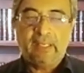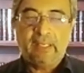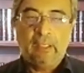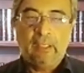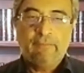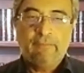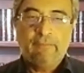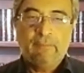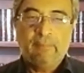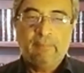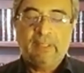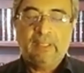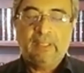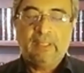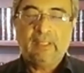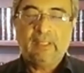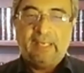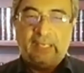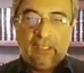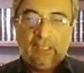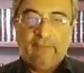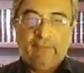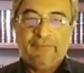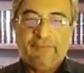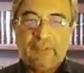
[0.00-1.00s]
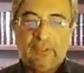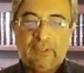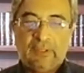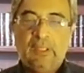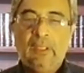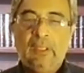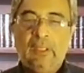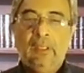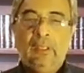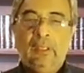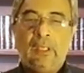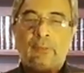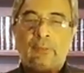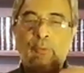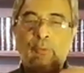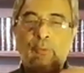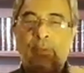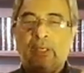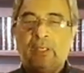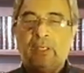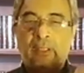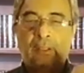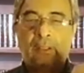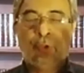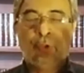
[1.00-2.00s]
caliphs, Abu
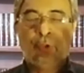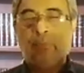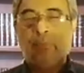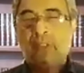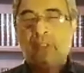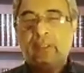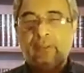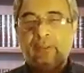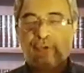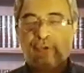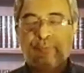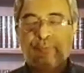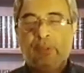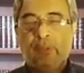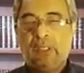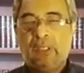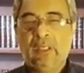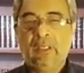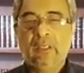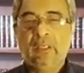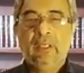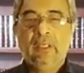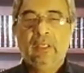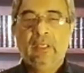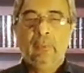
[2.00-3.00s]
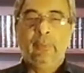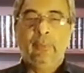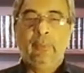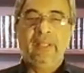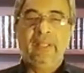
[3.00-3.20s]
Bakr, Umar, Usman.